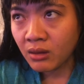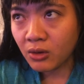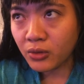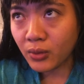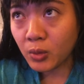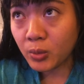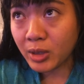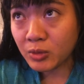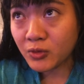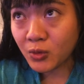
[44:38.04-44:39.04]
although I won't be
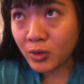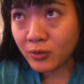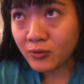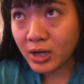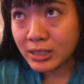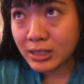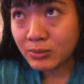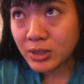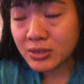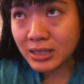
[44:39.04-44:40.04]
able to do it on Friday
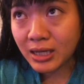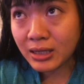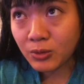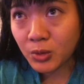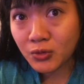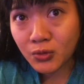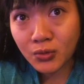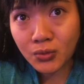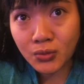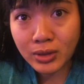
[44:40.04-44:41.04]
because I am going
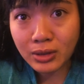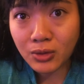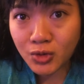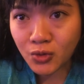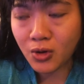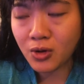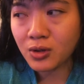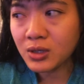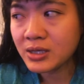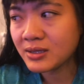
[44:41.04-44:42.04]
to an art
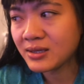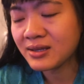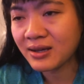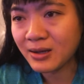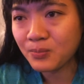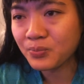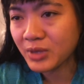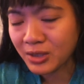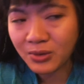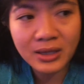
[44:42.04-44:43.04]
crawl. Um,
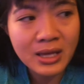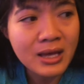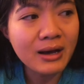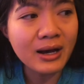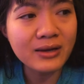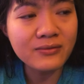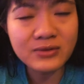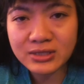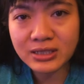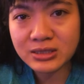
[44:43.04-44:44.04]
anyway, I've
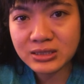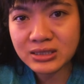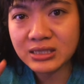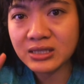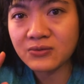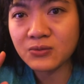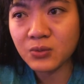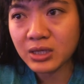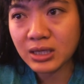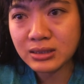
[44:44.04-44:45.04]
decided to leave
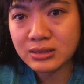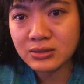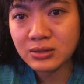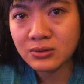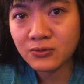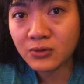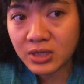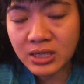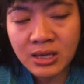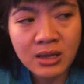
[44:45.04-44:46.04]
weekends
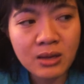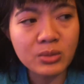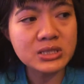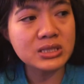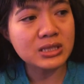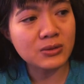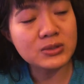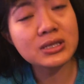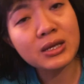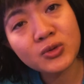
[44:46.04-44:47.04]
free, but since I
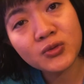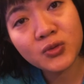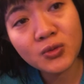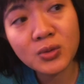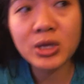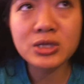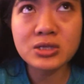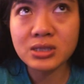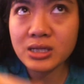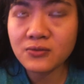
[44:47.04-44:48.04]
wasn't able to do the
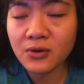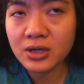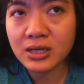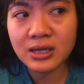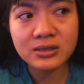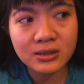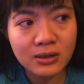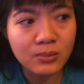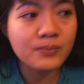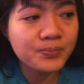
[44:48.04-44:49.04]
pages last Friday, I did
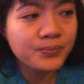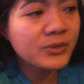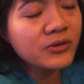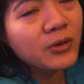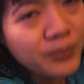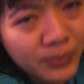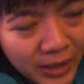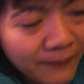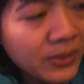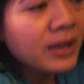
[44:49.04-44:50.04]
them. So,
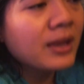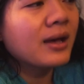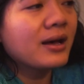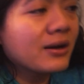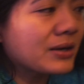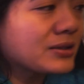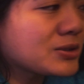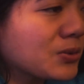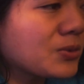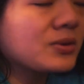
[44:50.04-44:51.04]
yeah. Alright,
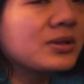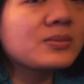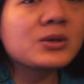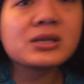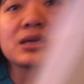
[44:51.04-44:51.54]
so I'm gonna